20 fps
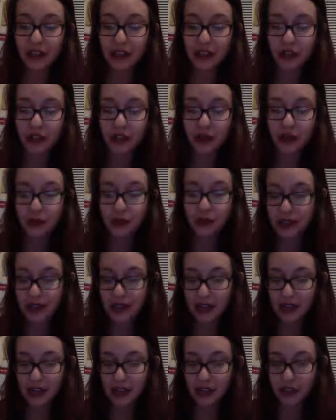to use because it
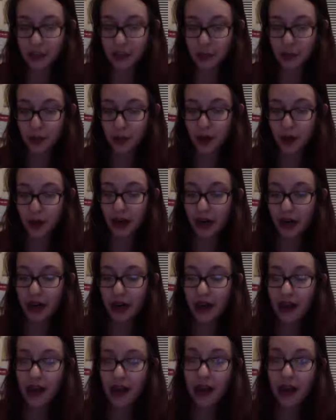has a search bar,
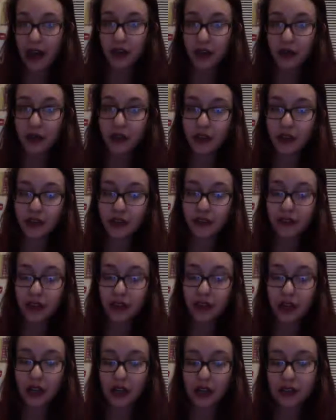and you can even
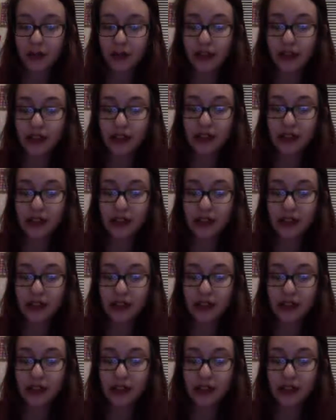customize